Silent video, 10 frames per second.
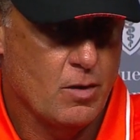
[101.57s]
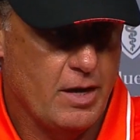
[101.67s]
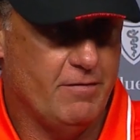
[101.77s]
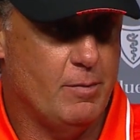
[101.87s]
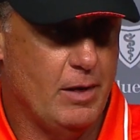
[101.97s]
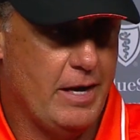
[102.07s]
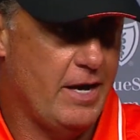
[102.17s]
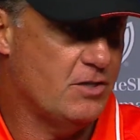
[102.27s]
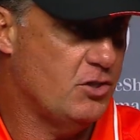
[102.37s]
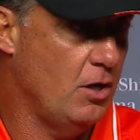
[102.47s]
Everybody
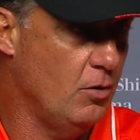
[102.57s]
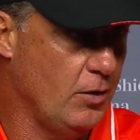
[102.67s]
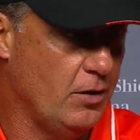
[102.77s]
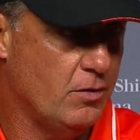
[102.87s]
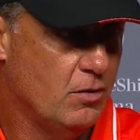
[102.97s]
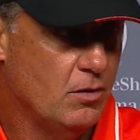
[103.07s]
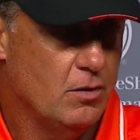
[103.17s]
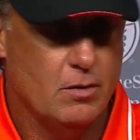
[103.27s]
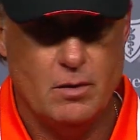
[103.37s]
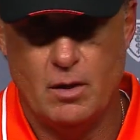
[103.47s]
has to own it.
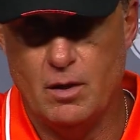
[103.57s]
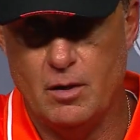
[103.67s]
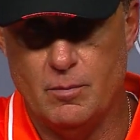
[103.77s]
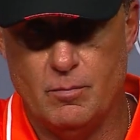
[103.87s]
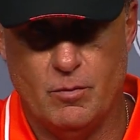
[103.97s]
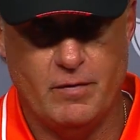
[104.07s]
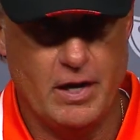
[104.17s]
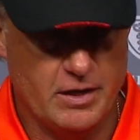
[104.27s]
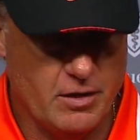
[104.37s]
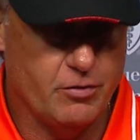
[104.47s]
We've got
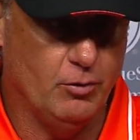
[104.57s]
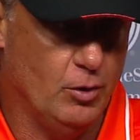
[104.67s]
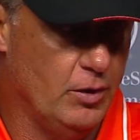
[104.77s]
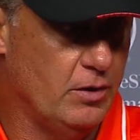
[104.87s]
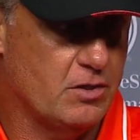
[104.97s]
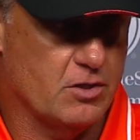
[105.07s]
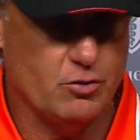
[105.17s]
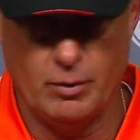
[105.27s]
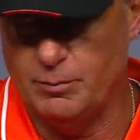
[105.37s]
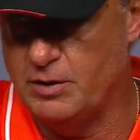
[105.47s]
to get through it. It's
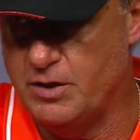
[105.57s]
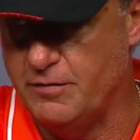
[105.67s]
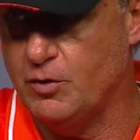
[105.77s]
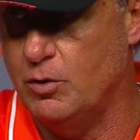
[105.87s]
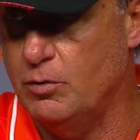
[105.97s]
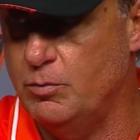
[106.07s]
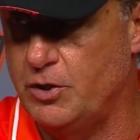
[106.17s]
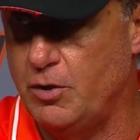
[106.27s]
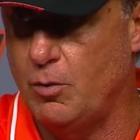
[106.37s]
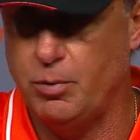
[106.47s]
extremely difficult when
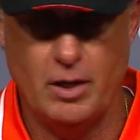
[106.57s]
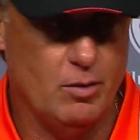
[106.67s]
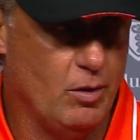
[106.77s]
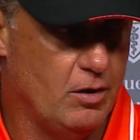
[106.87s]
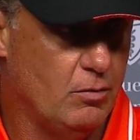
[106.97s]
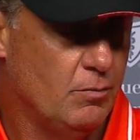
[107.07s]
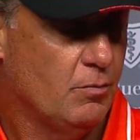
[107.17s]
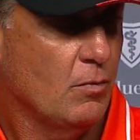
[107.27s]
you don't play well.